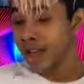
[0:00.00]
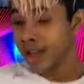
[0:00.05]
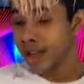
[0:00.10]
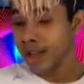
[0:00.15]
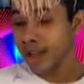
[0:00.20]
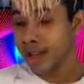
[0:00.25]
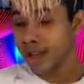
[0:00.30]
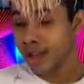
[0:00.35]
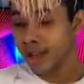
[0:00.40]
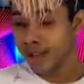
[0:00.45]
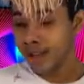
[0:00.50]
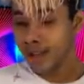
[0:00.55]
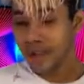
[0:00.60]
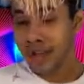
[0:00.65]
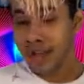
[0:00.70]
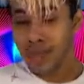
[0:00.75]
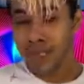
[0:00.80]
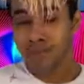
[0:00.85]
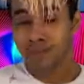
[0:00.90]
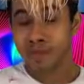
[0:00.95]
and you
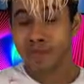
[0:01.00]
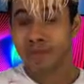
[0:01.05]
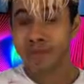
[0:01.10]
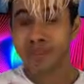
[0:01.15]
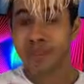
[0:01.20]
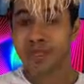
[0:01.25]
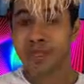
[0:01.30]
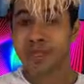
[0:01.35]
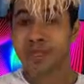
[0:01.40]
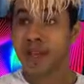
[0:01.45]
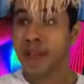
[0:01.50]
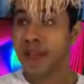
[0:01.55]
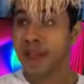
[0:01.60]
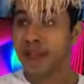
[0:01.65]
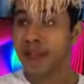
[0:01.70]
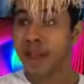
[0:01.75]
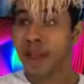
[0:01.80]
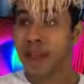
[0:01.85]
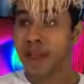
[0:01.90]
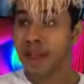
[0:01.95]
guys basically
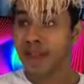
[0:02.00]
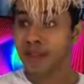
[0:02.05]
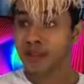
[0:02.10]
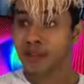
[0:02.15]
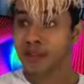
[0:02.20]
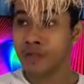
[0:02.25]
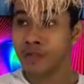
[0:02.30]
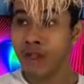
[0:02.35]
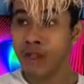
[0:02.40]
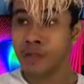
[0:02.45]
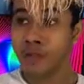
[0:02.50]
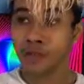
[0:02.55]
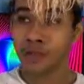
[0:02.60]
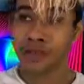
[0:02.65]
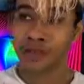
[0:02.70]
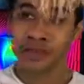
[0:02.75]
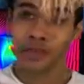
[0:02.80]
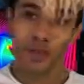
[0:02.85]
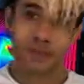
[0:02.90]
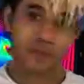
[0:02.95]
said, hey, if you enable
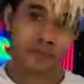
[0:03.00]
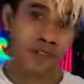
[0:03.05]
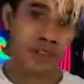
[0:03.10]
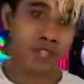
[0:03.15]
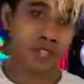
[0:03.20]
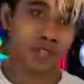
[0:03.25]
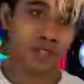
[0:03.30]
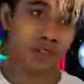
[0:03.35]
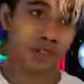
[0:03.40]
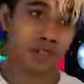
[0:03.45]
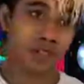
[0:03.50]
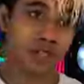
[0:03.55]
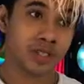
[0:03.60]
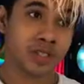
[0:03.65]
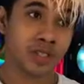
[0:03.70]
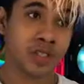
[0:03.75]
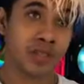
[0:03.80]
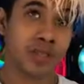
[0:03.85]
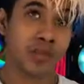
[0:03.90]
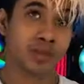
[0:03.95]
certain
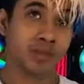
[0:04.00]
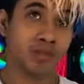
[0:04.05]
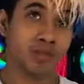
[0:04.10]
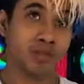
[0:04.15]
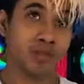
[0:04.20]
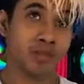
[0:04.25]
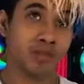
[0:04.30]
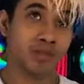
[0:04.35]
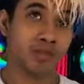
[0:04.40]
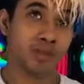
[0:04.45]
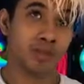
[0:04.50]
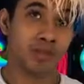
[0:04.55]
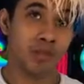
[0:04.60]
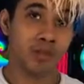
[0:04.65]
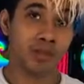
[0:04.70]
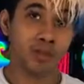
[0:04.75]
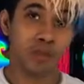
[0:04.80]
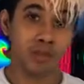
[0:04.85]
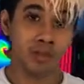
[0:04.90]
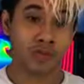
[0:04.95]
features, it will
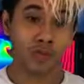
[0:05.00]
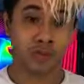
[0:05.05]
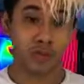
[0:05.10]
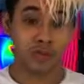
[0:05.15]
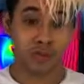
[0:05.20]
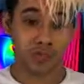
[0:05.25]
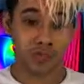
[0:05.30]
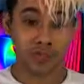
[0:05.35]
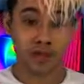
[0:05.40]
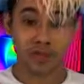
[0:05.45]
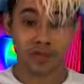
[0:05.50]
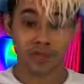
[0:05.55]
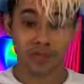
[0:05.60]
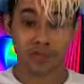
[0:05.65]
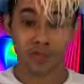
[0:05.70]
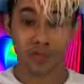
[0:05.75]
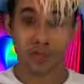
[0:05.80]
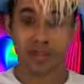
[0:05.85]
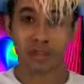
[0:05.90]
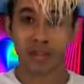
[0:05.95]
give you the full
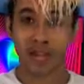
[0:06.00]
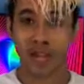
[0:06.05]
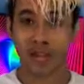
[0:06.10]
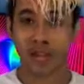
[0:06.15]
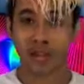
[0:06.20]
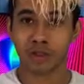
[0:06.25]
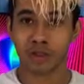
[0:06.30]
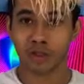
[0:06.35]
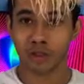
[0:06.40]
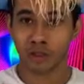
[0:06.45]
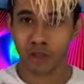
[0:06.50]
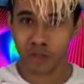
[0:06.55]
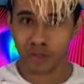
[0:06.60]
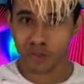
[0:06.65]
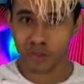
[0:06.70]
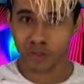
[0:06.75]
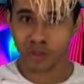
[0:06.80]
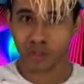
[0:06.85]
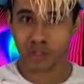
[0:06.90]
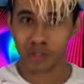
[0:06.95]
experience. It'll even download the
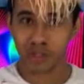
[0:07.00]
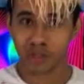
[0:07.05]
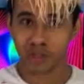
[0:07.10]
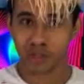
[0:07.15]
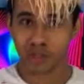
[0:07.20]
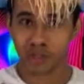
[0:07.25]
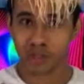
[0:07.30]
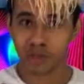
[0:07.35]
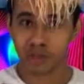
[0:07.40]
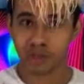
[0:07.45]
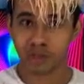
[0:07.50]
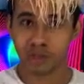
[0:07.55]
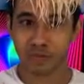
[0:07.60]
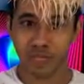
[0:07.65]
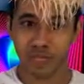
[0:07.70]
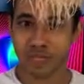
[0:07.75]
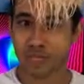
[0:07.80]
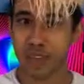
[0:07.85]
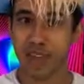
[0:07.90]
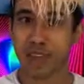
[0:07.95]
Windows version of
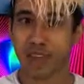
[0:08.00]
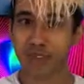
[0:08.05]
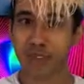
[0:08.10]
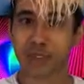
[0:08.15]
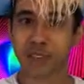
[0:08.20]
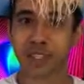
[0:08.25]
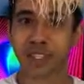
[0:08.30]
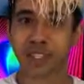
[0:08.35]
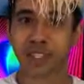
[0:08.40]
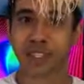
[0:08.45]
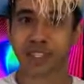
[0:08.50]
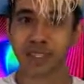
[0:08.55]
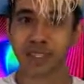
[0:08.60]
these games.